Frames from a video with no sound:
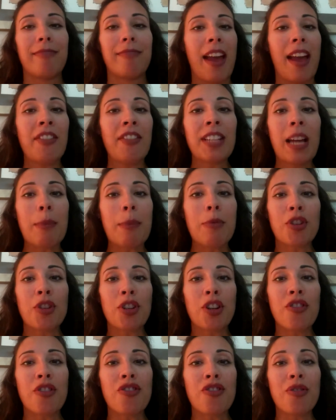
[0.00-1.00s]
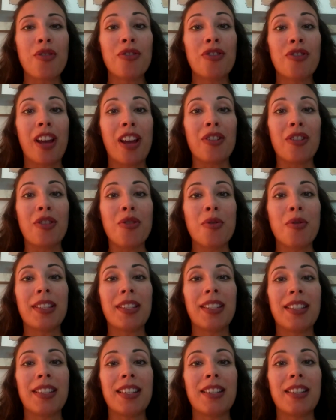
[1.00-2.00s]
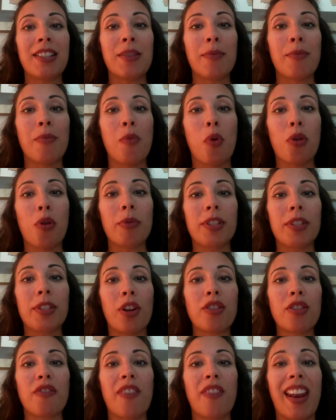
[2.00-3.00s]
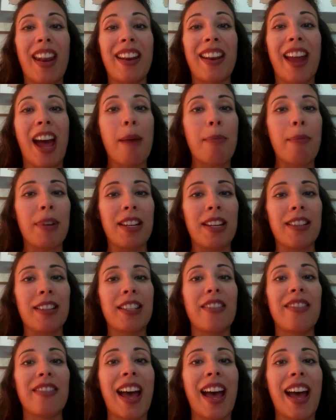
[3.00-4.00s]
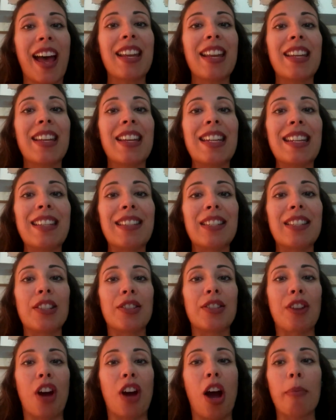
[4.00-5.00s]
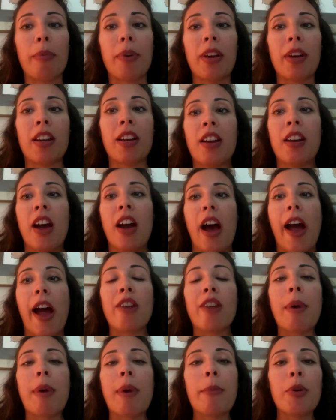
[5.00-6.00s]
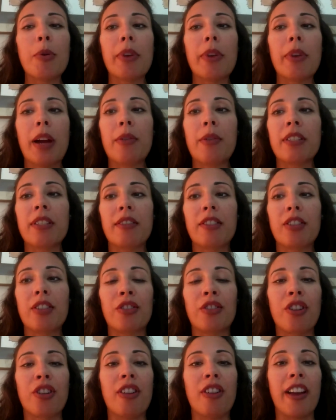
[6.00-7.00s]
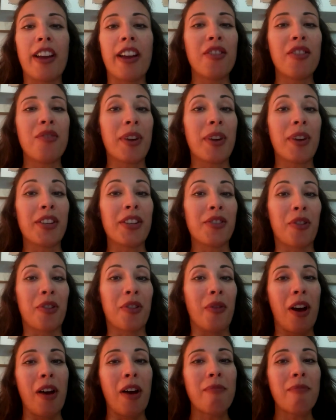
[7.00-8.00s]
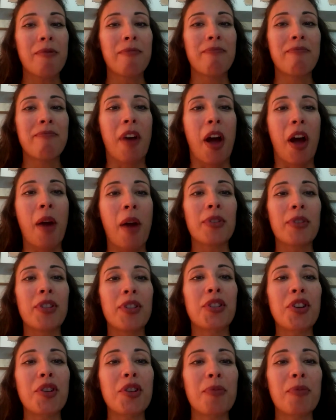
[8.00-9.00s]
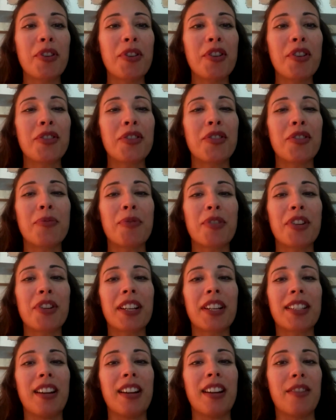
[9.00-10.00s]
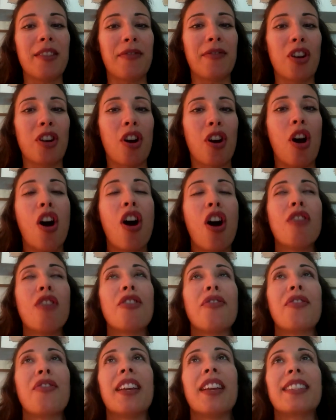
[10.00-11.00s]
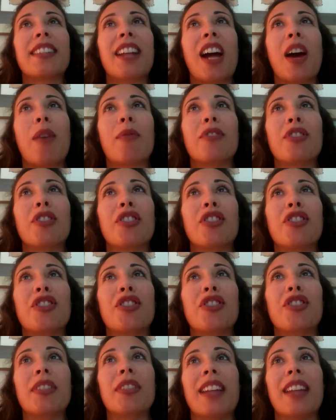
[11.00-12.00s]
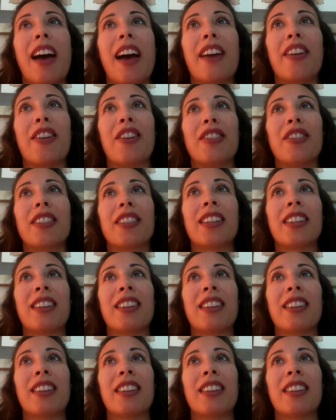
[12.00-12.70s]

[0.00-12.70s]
every time you turn on the news channel, you can see some more results of that unhappiness, and that needs to stop. I remember when I was a little girl, I couldn't wait to grow up. I was super, super excited for all the things that I was going to do as an adult.